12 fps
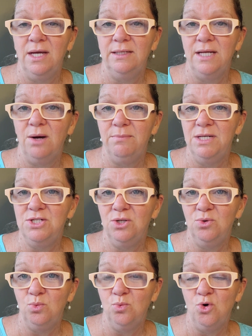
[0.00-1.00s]
Now I
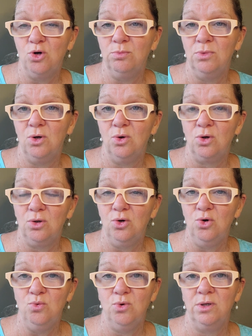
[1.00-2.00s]
mentioned warm or
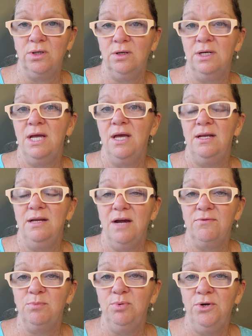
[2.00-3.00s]
cool water.
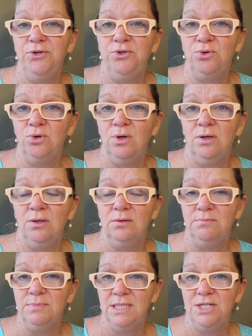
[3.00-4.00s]
Never put your
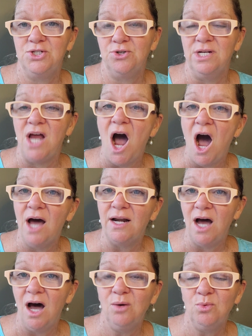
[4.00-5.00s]
denture in
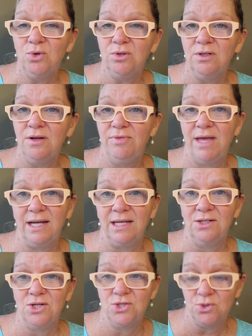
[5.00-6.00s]
hot water. That
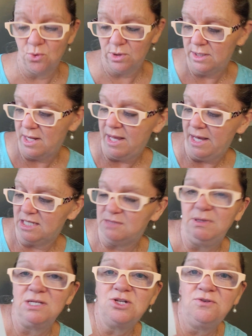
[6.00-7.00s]
can distort it,
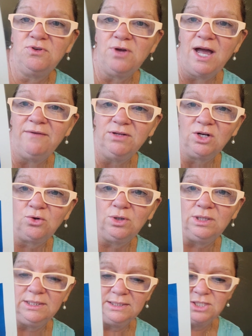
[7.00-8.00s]
especially if you have an acrylic